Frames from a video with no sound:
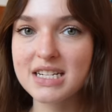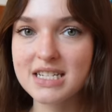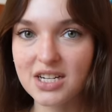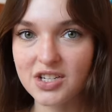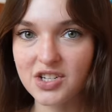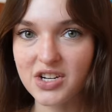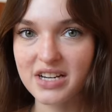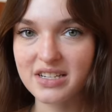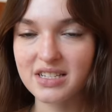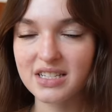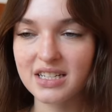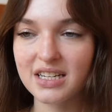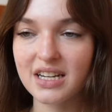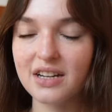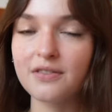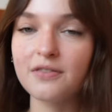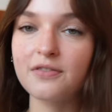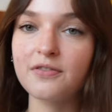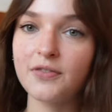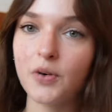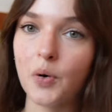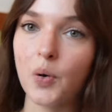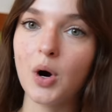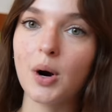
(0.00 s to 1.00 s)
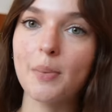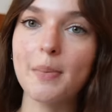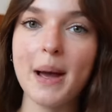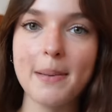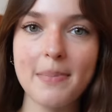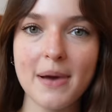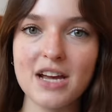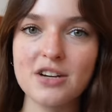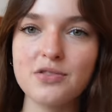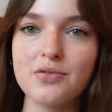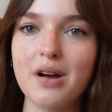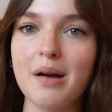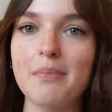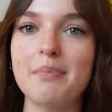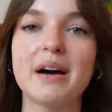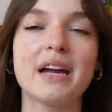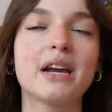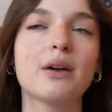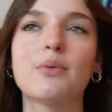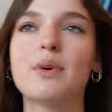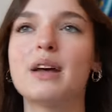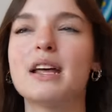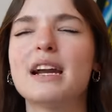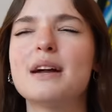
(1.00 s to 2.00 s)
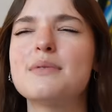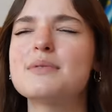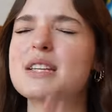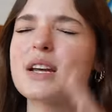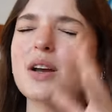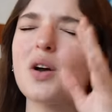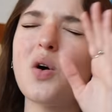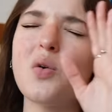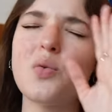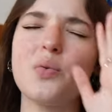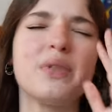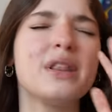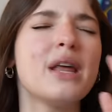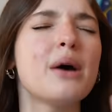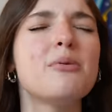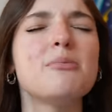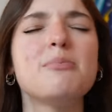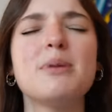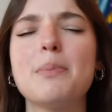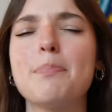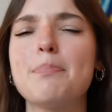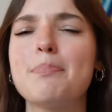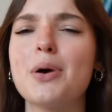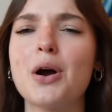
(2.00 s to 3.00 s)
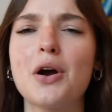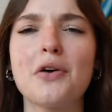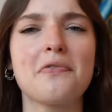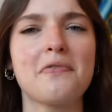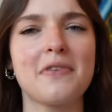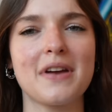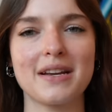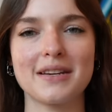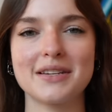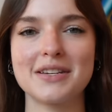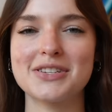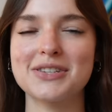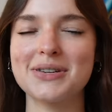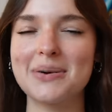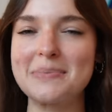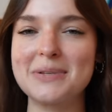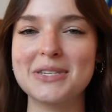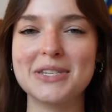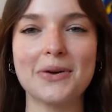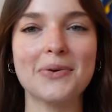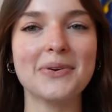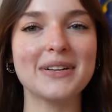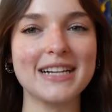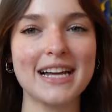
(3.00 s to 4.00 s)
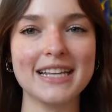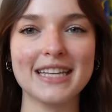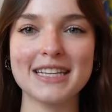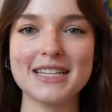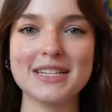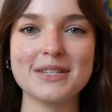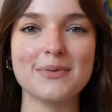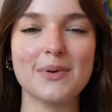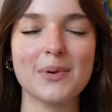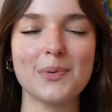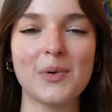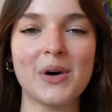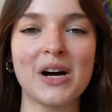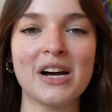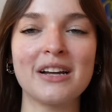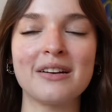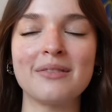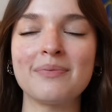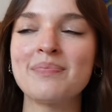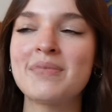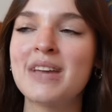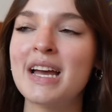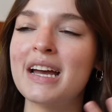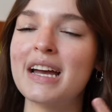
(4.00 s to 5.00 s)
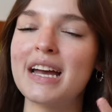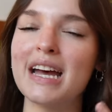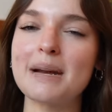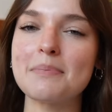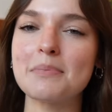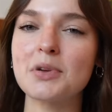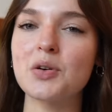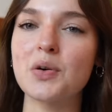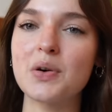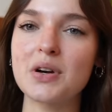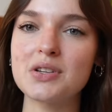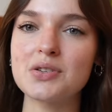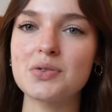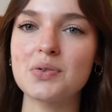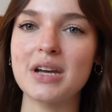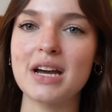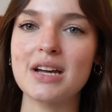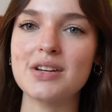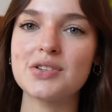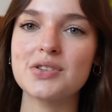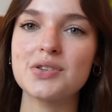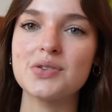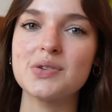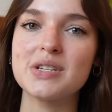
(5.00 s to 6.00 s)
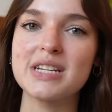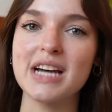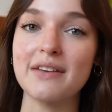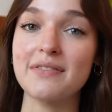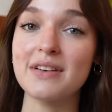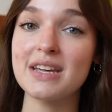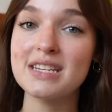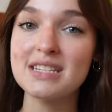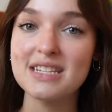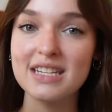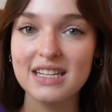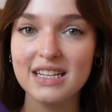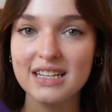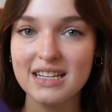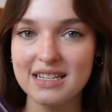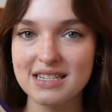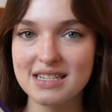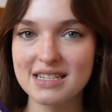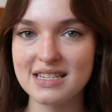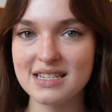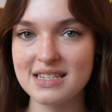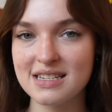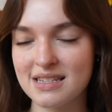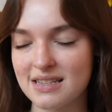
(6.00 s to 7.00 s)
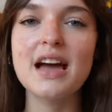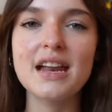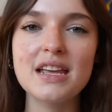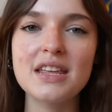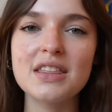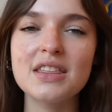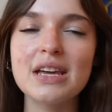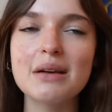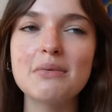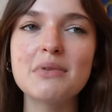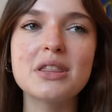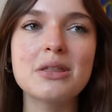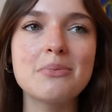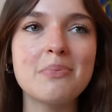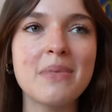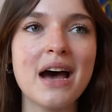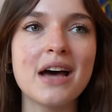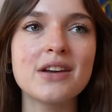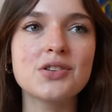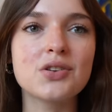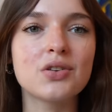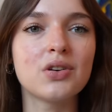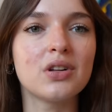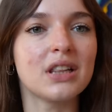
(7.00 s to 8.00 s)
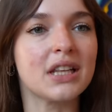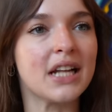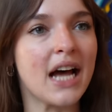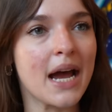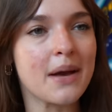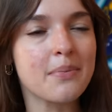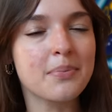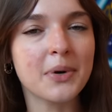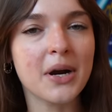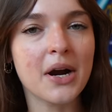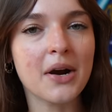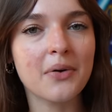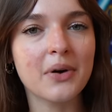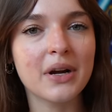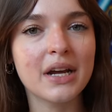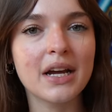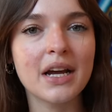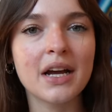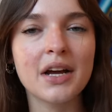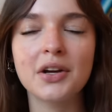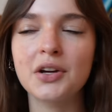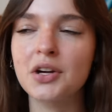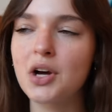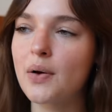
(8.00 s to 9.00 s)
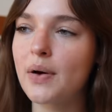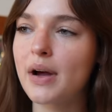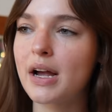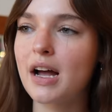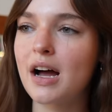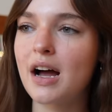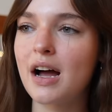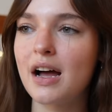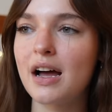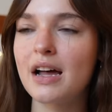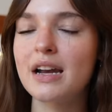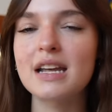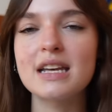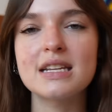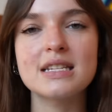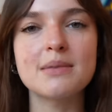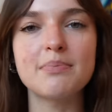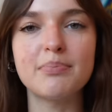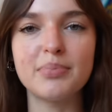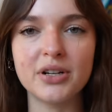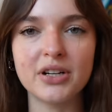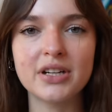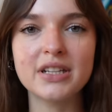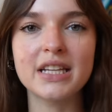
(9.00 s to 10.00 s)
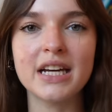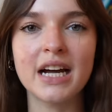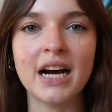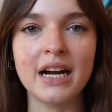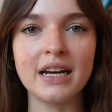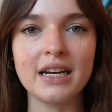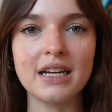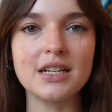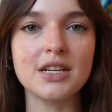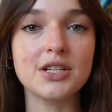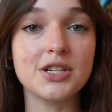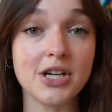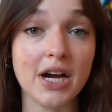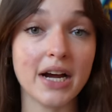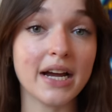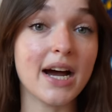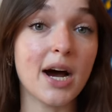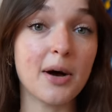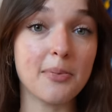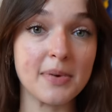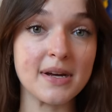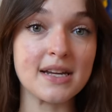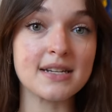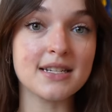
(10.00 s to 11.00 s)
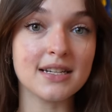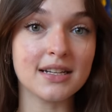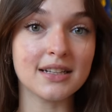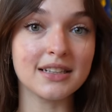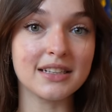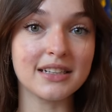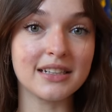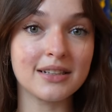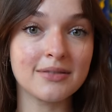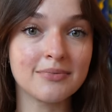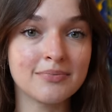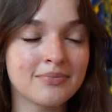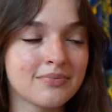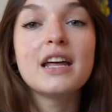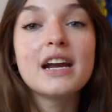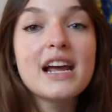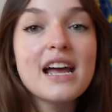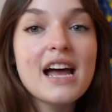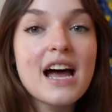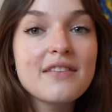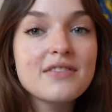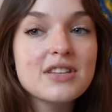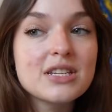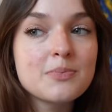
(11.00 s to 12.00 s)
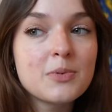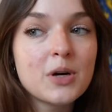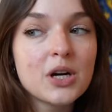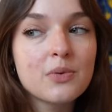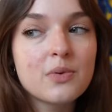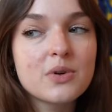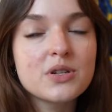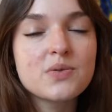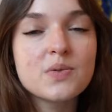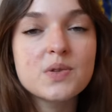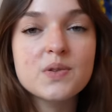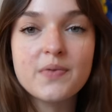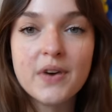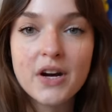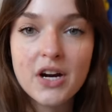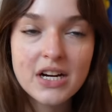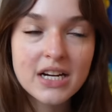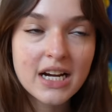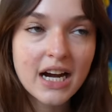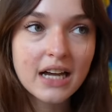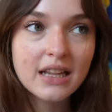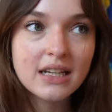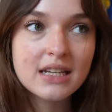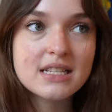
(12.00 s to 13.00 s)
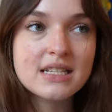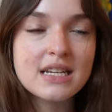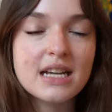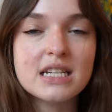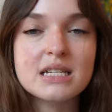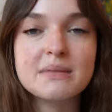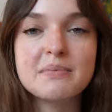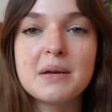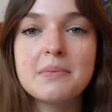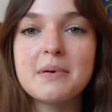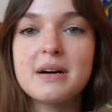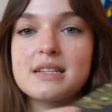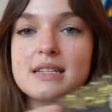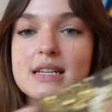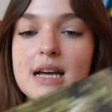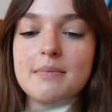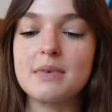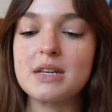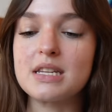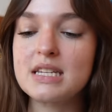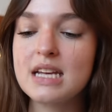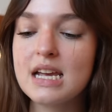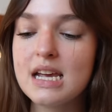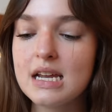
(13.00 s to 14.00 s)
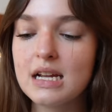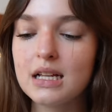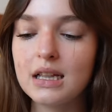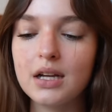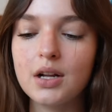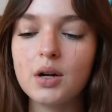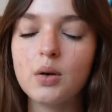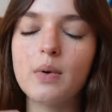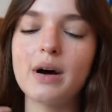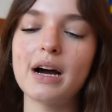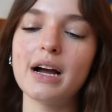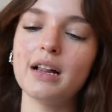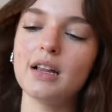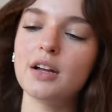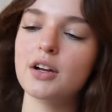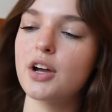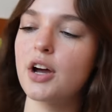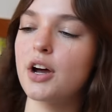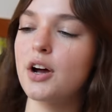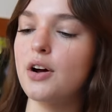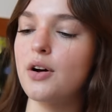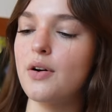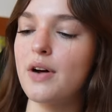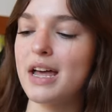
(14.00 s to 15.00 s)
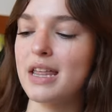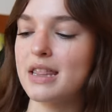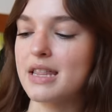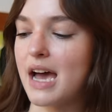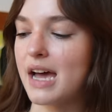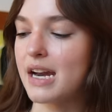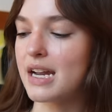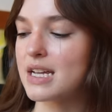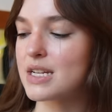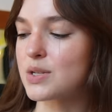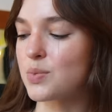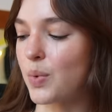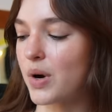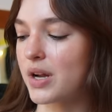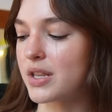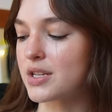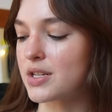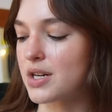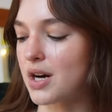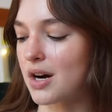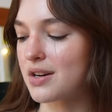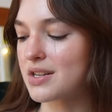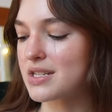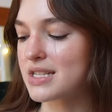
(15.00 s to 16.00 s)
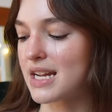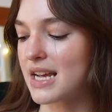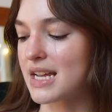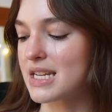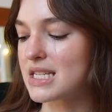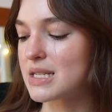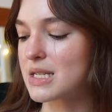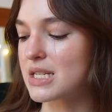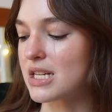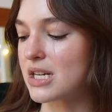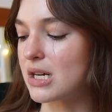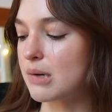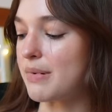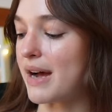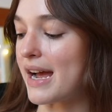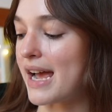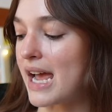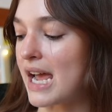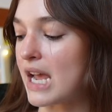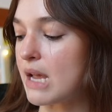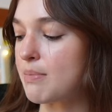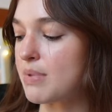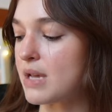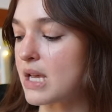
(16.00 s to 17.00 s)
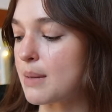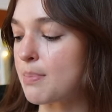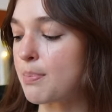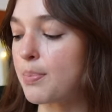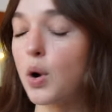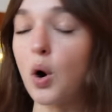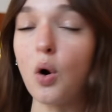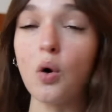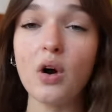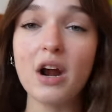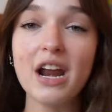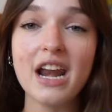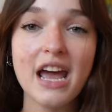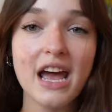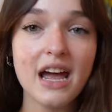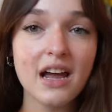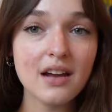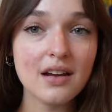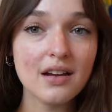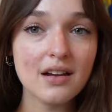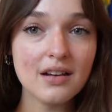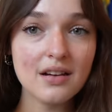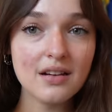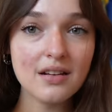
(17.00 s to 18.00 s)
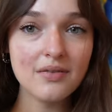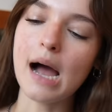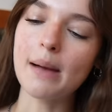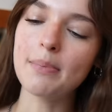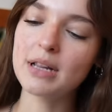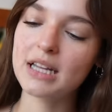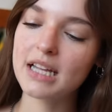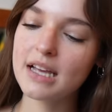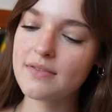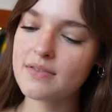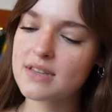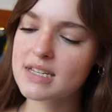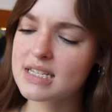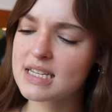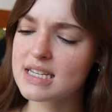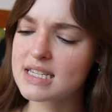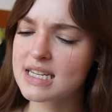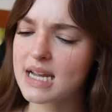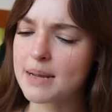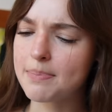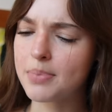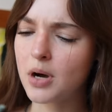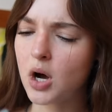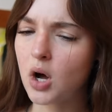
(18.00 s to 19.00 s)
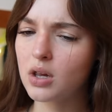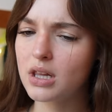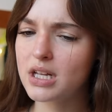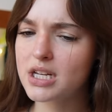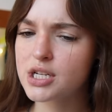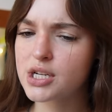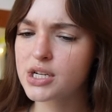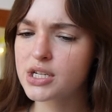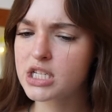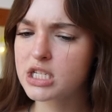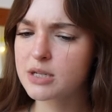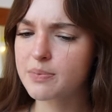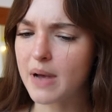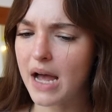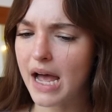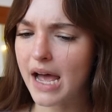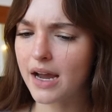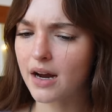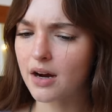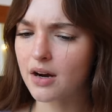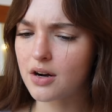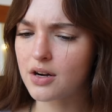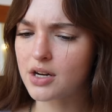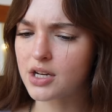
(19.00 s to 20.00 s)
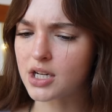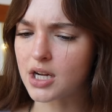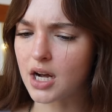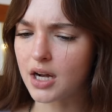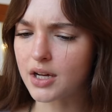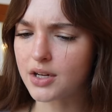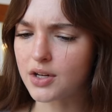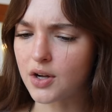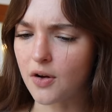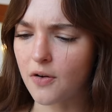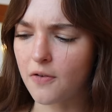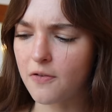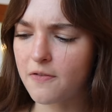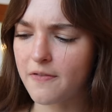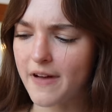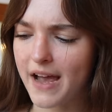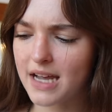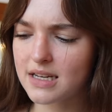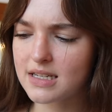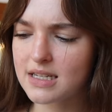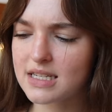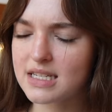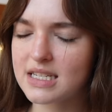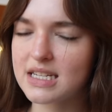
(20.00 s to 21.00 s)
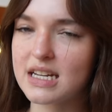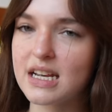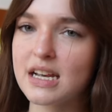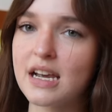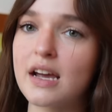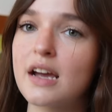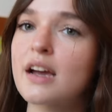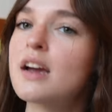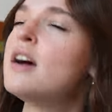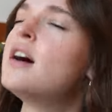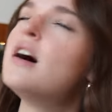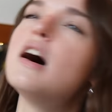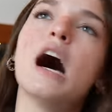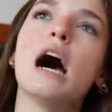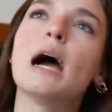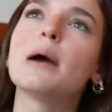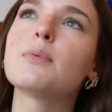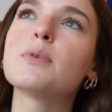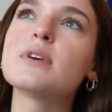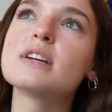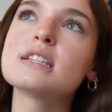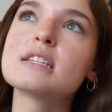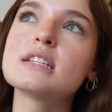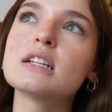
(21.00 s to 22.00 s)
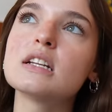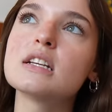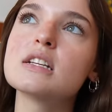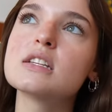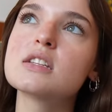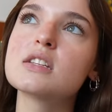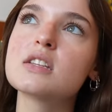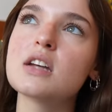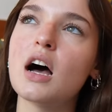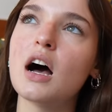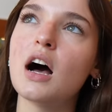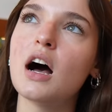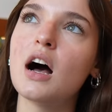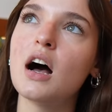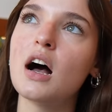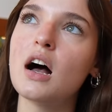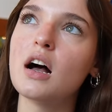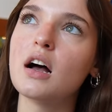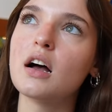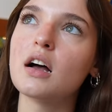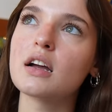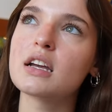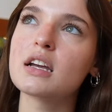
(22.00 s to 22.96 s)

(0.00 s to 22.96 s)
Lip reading: suggested it for my Patreon buddy read, and I was like, oh, that would be perfect. So I'm so glad that this one won, and I'm going to get to dive into this. Anything with a magical library going on is a book that I need to check out, basically. Then I have this book, which was very kindly sent to me by Simon Teen a little while ago, and that is Where the Dark Stands Still by A.B. Poranek. I believe this is a Polish-inspired young adult fantasy. I recently saw